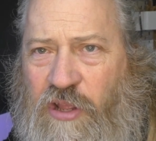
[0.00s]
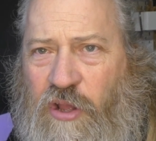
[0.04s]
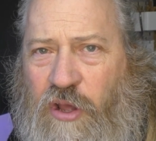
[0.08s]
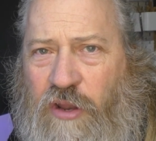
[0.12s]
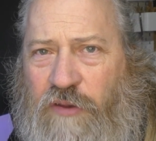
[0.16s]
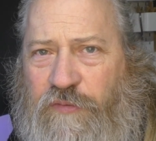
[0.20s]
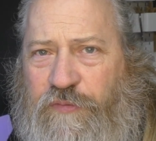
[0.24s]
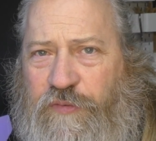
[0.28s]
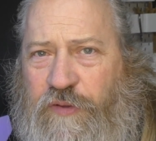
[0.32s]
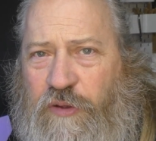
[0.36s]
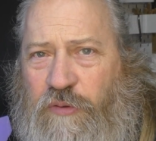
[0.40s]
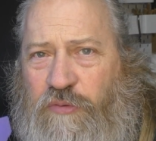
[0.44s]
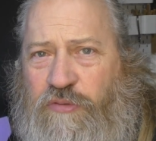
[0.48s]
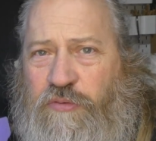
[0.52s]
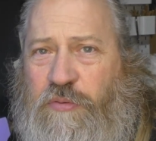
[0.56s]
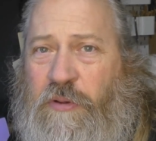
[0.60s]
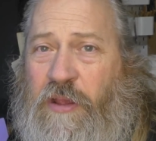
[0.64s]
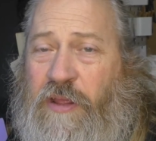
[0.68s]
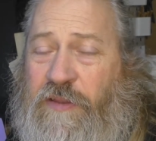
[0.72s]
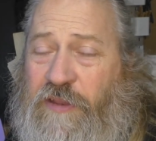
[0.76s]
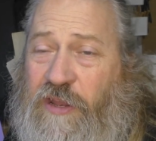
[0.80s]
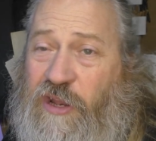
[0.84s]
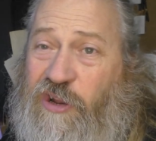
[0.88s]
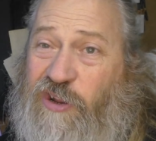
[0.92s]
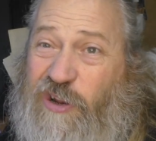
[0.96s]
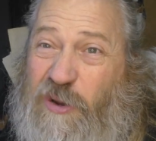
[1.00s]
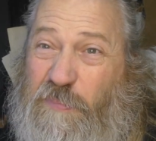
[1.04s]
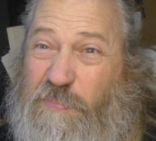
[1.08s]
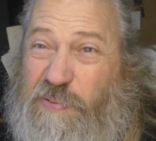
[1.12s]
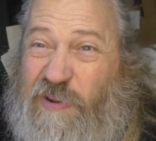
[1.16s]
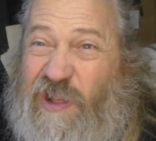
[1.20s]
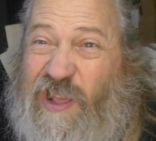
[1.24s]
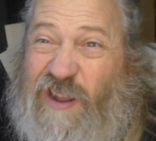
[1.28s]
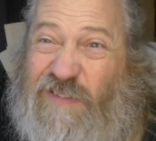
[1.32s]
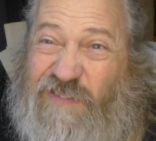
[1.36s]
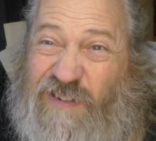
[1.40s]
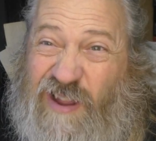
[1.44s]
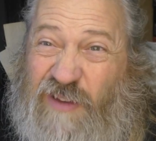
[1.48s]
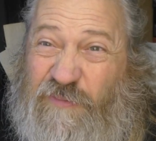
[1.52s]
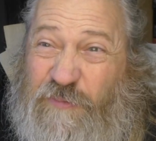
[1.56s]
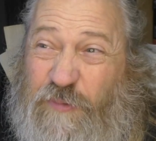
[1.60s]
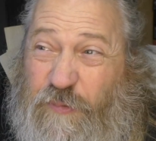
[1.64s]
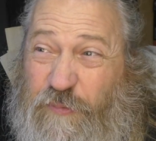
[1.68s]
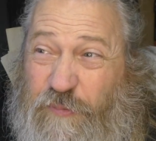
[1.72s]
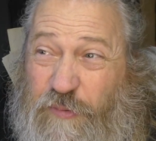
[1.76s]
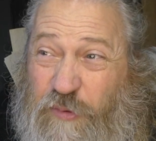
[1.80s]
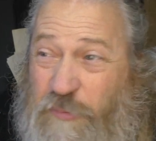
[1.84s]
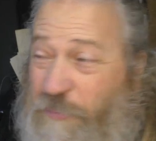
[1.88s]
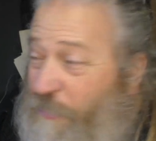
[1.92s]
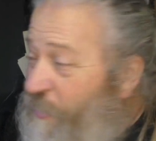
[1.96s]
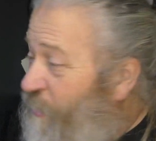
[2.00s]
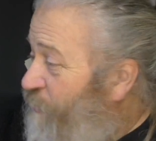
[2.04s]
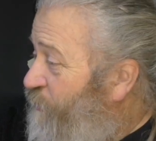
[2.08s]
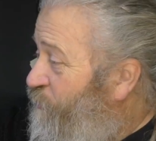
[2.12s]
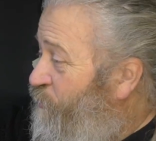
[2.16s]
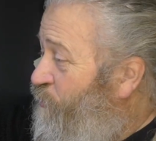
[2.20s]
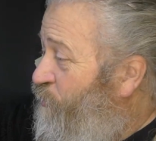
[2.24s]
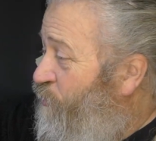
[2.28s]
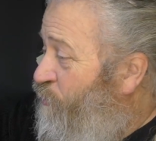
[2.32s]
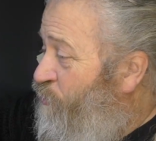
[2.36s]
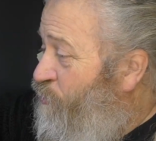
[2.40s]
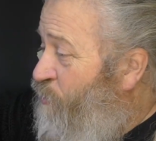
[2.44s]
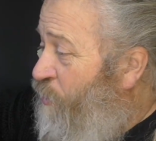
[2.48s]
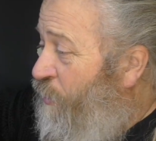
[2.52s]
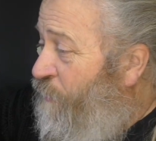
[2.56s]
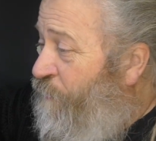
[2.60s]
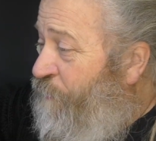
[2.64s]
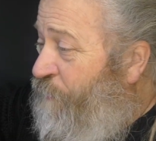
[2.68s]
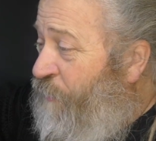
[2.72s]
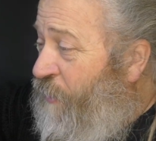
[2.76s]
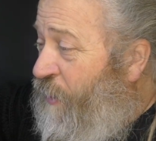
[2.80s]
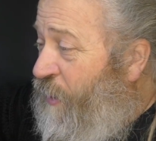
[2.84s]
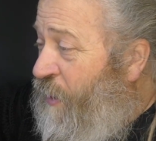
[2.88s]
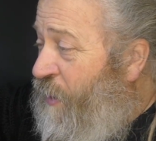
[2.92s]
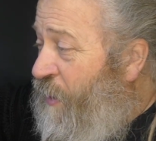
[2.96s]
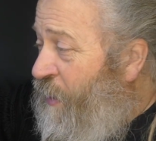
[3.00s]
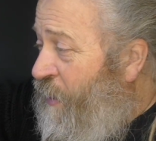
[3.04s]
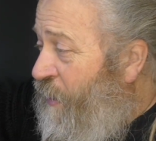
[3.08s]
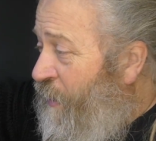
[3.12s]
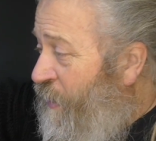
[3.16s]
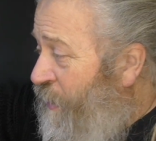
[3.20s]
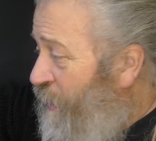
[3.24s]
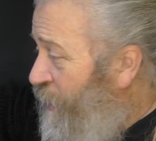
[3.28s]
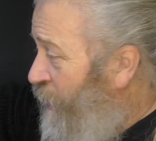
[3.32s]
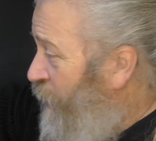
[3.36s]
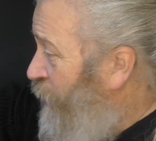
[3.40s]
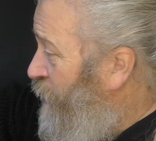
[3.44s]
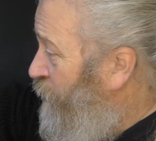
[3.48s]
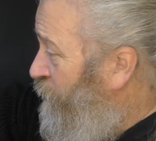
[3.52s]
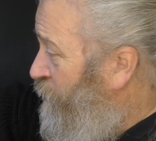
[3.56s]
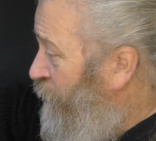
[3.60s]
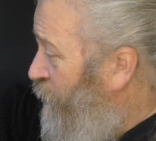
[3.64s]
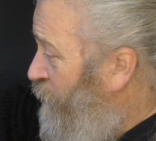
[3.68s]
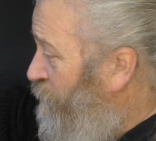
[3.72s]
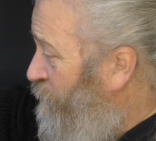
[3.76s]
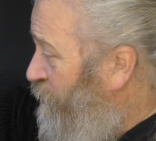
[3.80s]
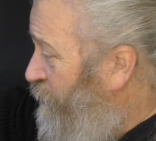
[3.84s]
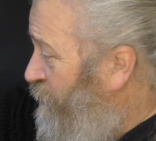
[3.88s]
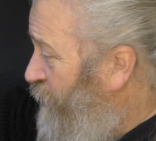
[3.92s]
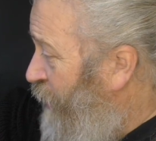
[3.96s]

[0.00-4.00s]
kind of feel to it. And then I'm going to play around for a few minutes just trying to fit it into the